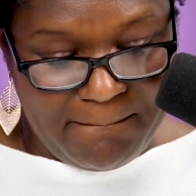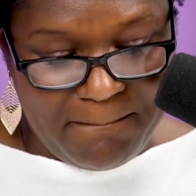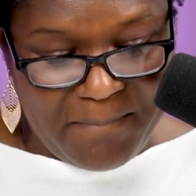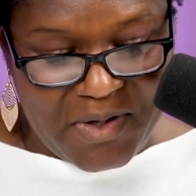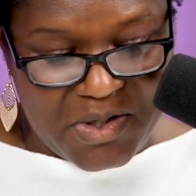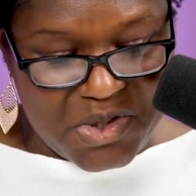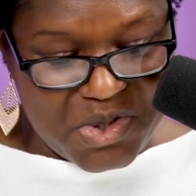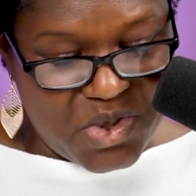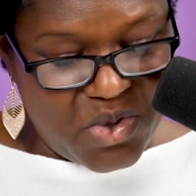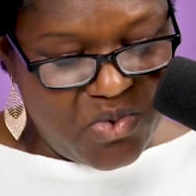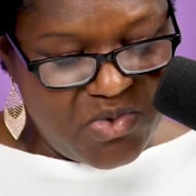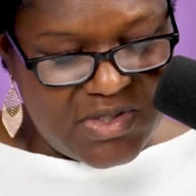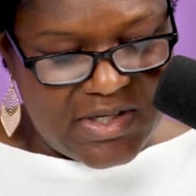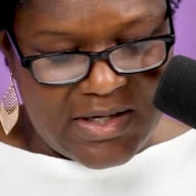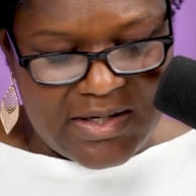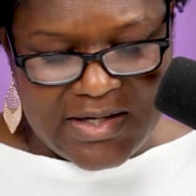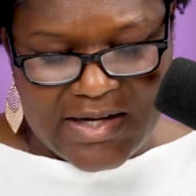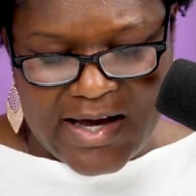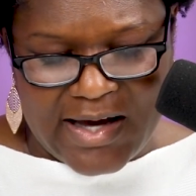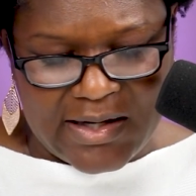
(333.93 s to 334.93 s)
But you
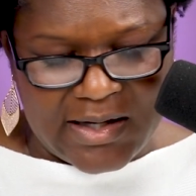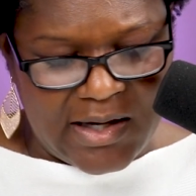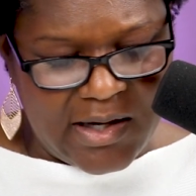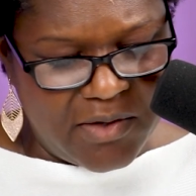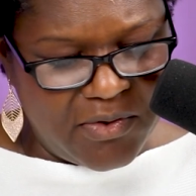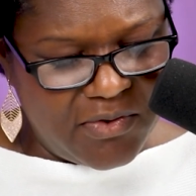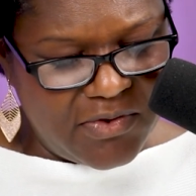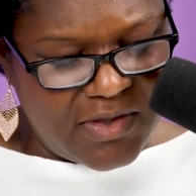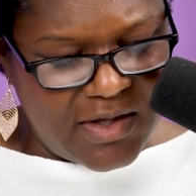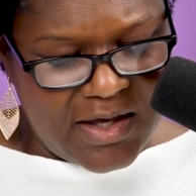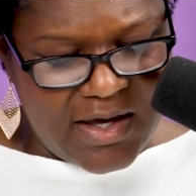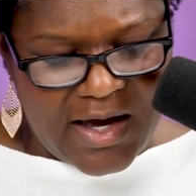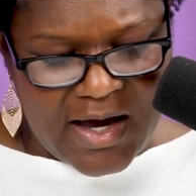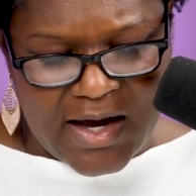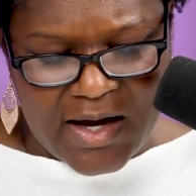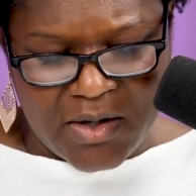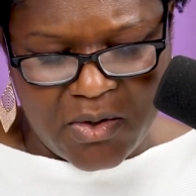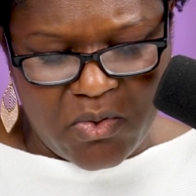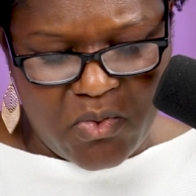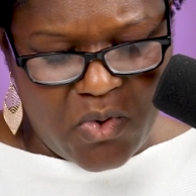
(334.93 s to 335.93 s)
did not honor the
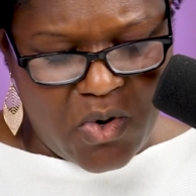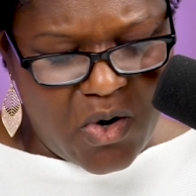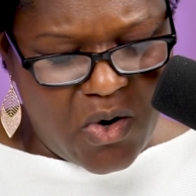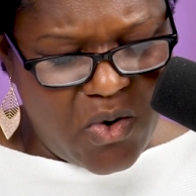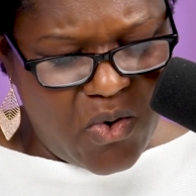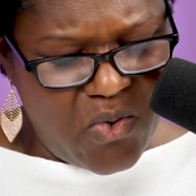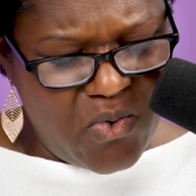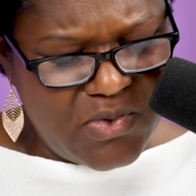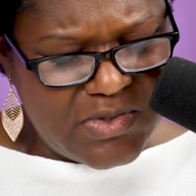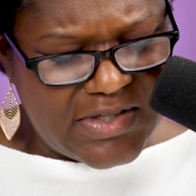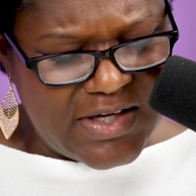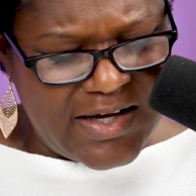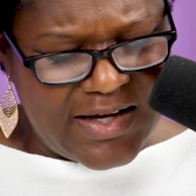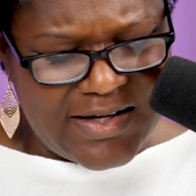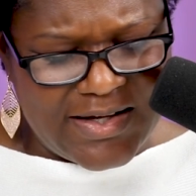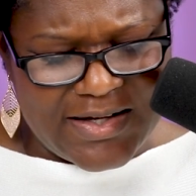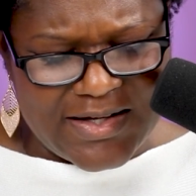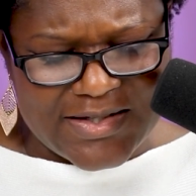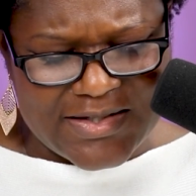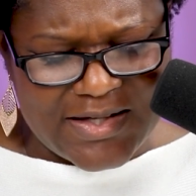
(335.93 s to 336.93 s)
God who holds in
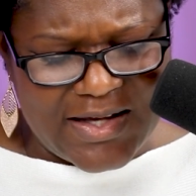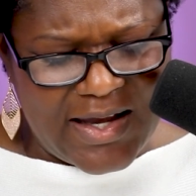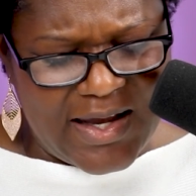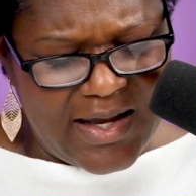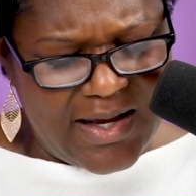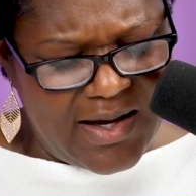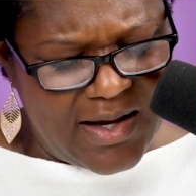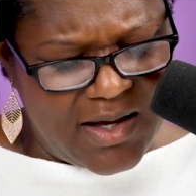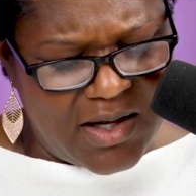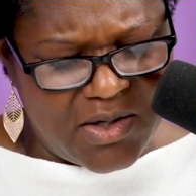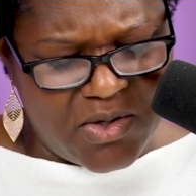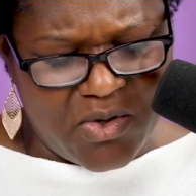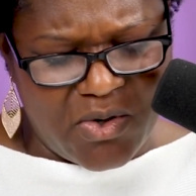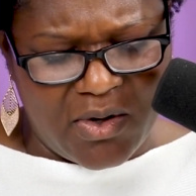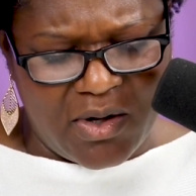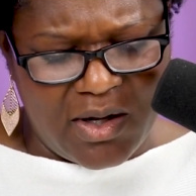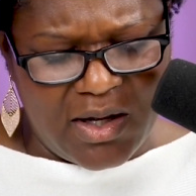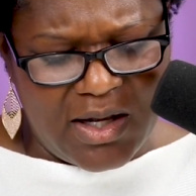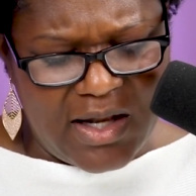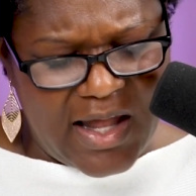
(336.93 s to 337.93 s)
his hand your
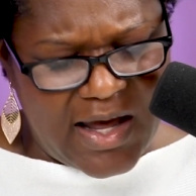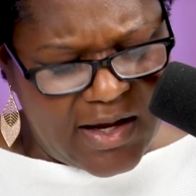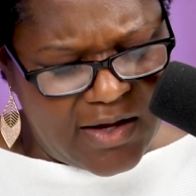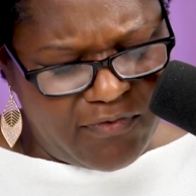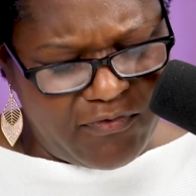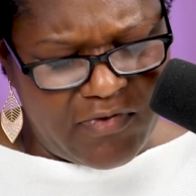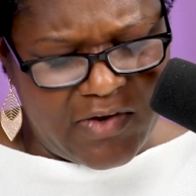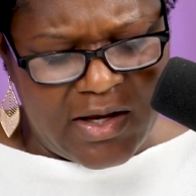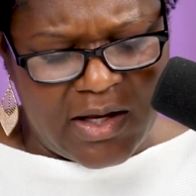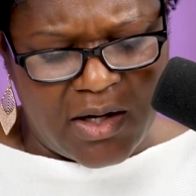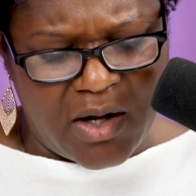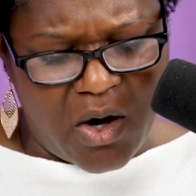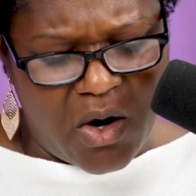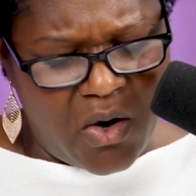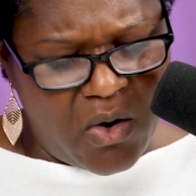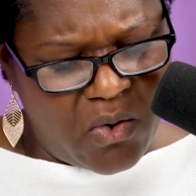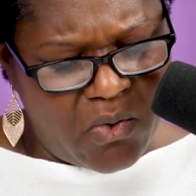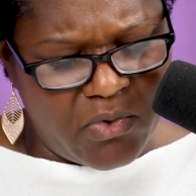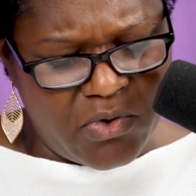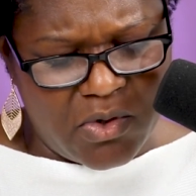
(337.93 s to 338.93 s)
life and
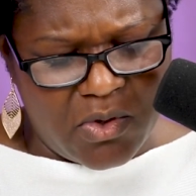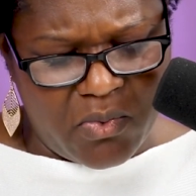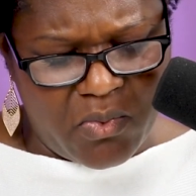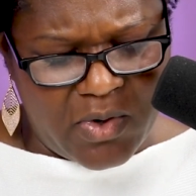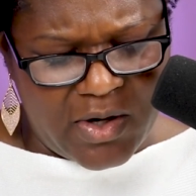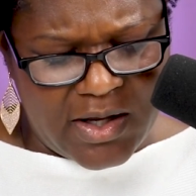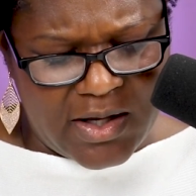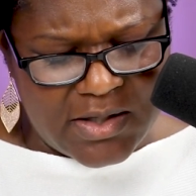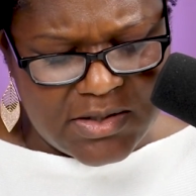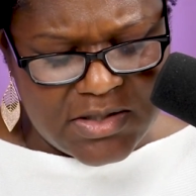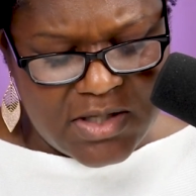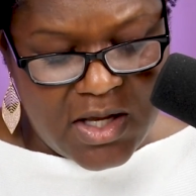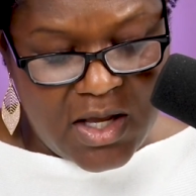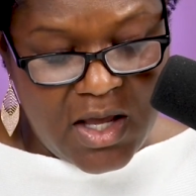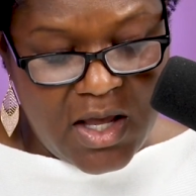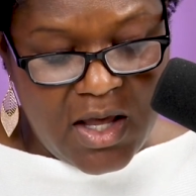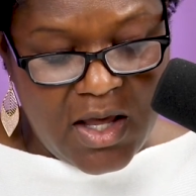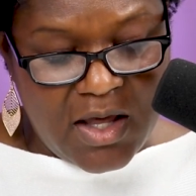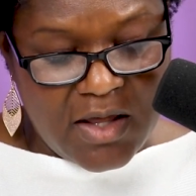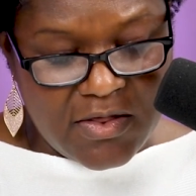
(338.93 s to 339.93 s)
all your ways.
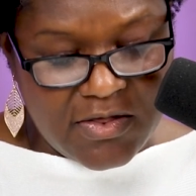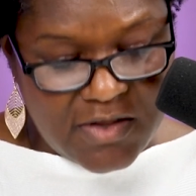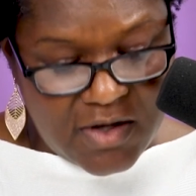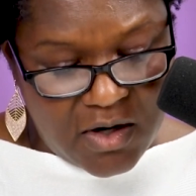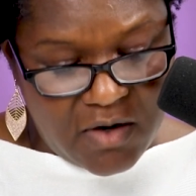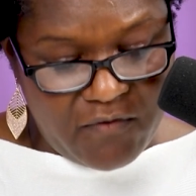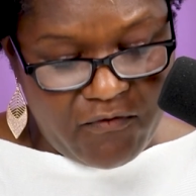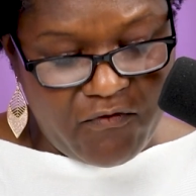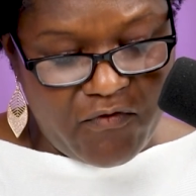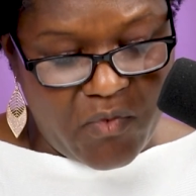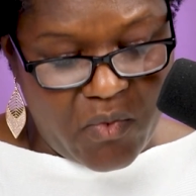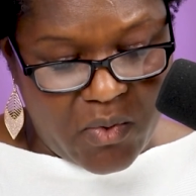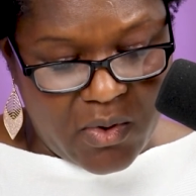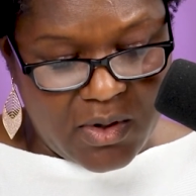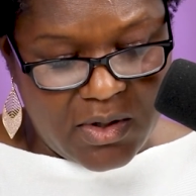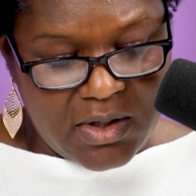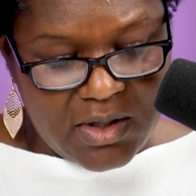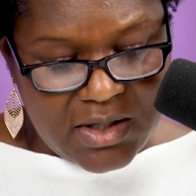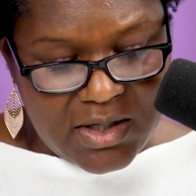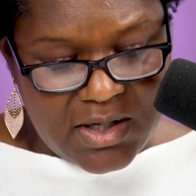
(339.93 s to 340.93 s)
Therefore,
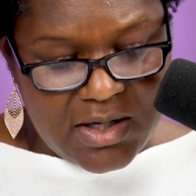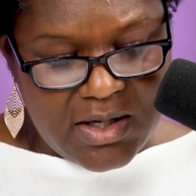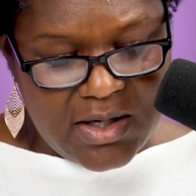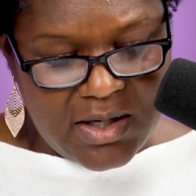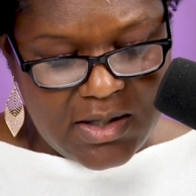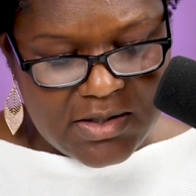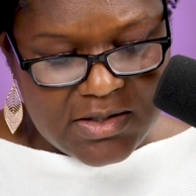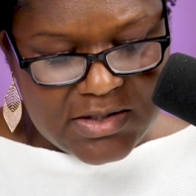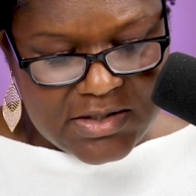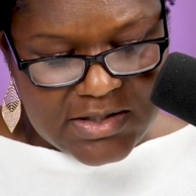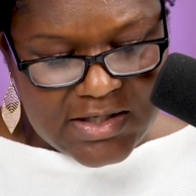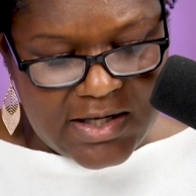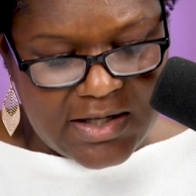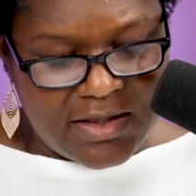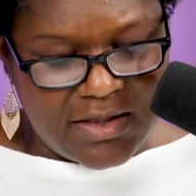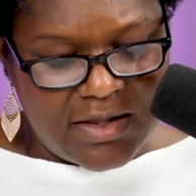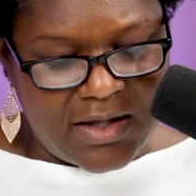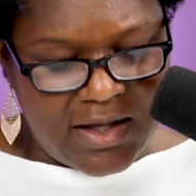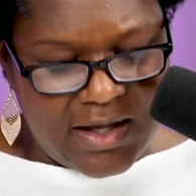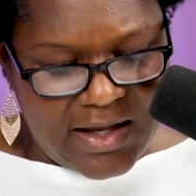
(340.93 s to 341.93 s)
he
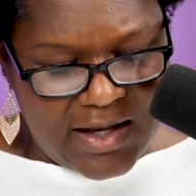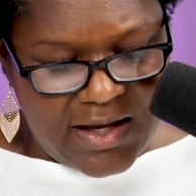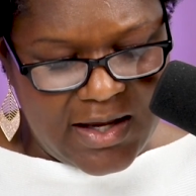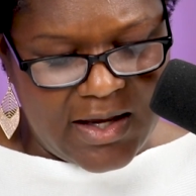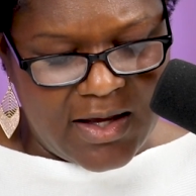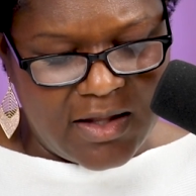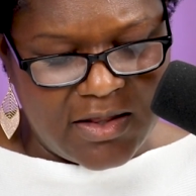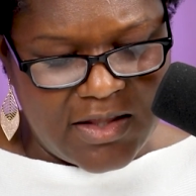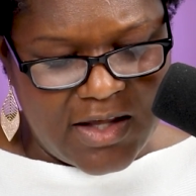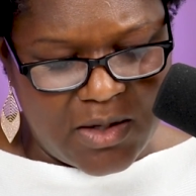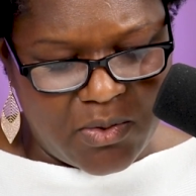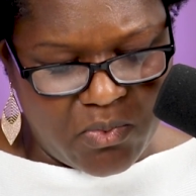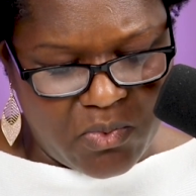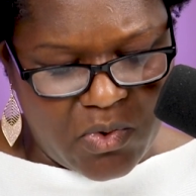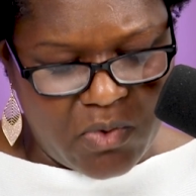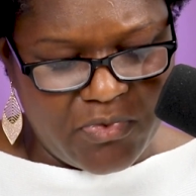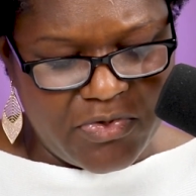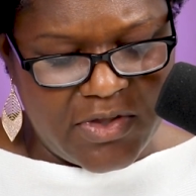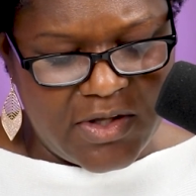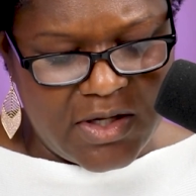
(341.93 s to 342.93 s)
sent the hand that
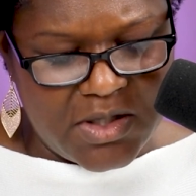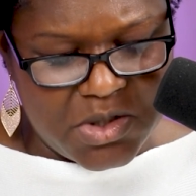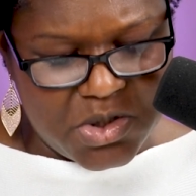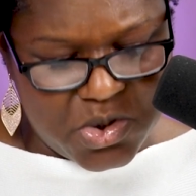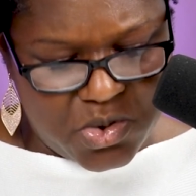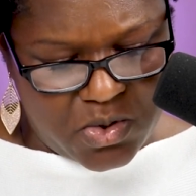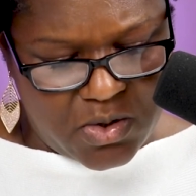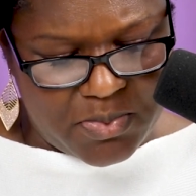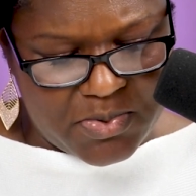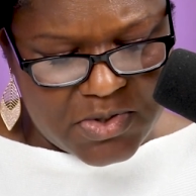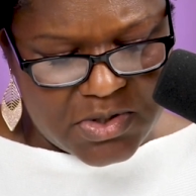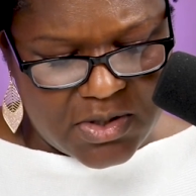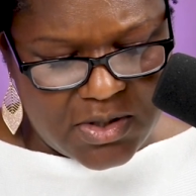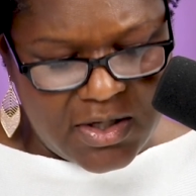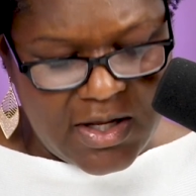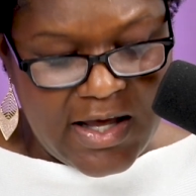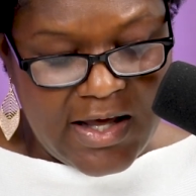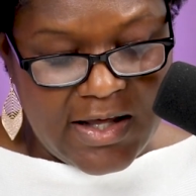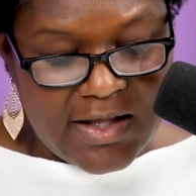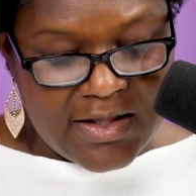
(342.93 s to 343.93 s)
wrote the inscription.
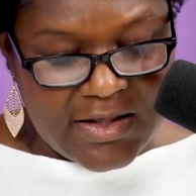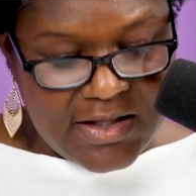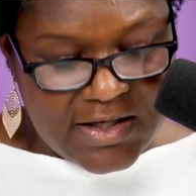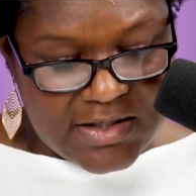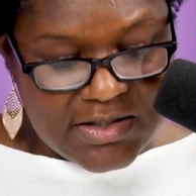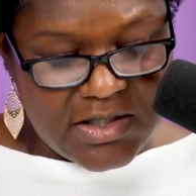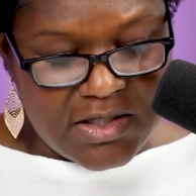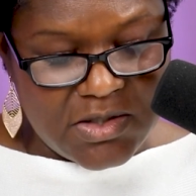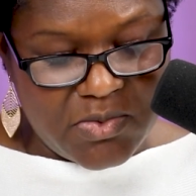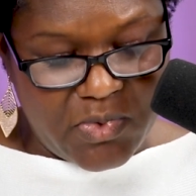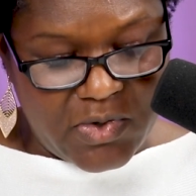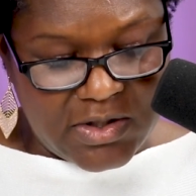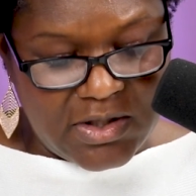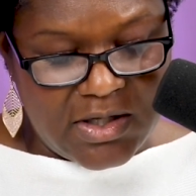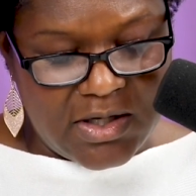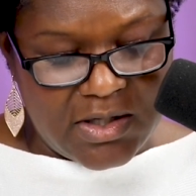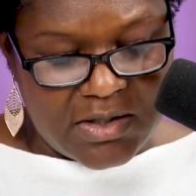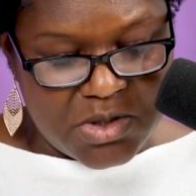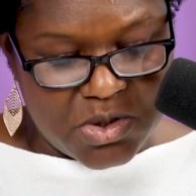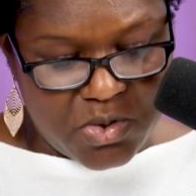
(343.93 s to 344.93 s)
This is what
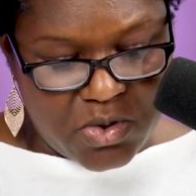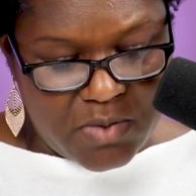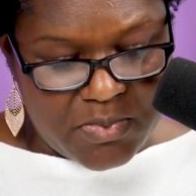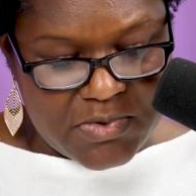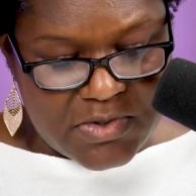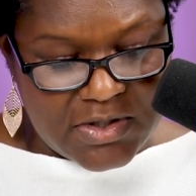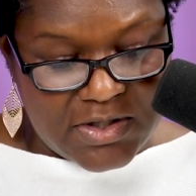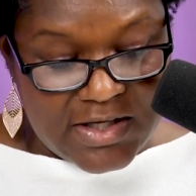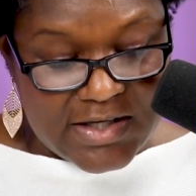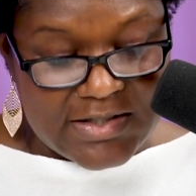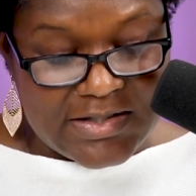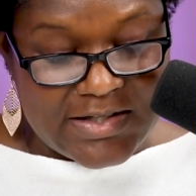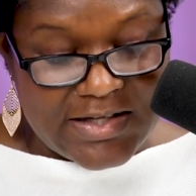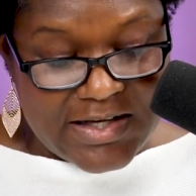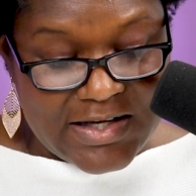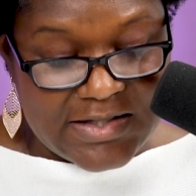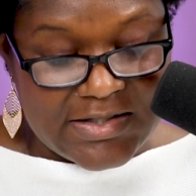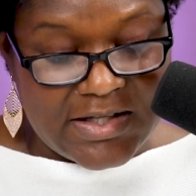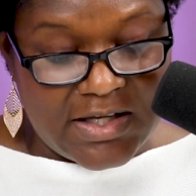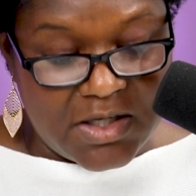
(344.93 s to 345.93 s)
the inscription, this
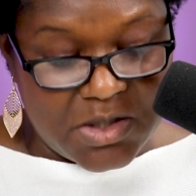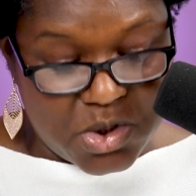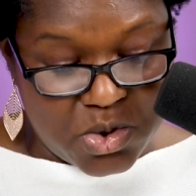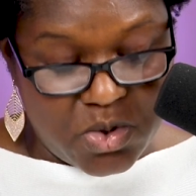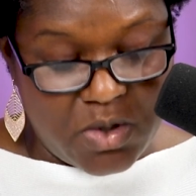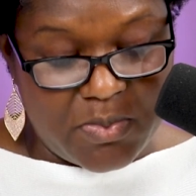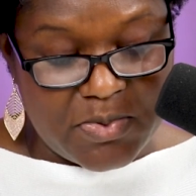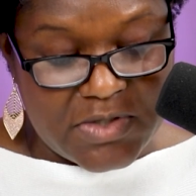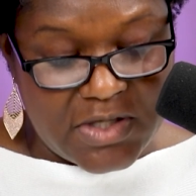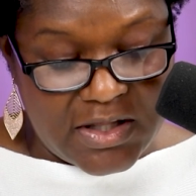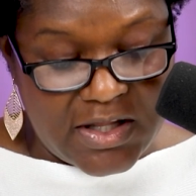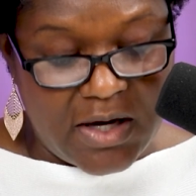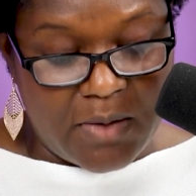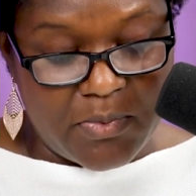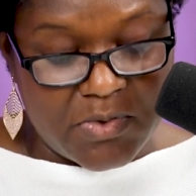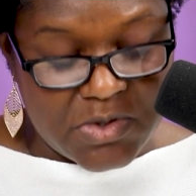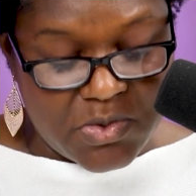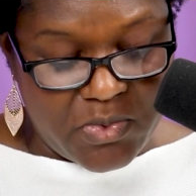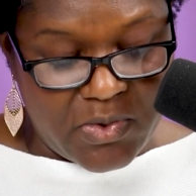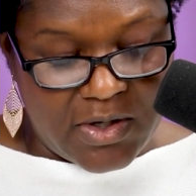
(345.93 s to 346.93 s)
is the inscription that
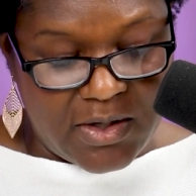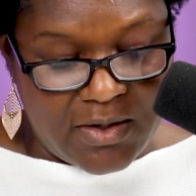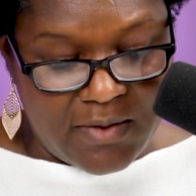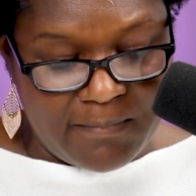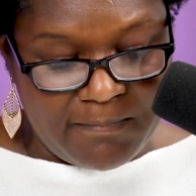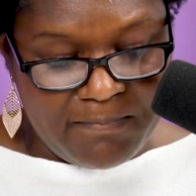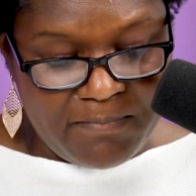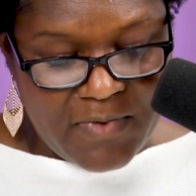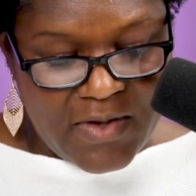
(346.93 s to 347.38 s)
was written.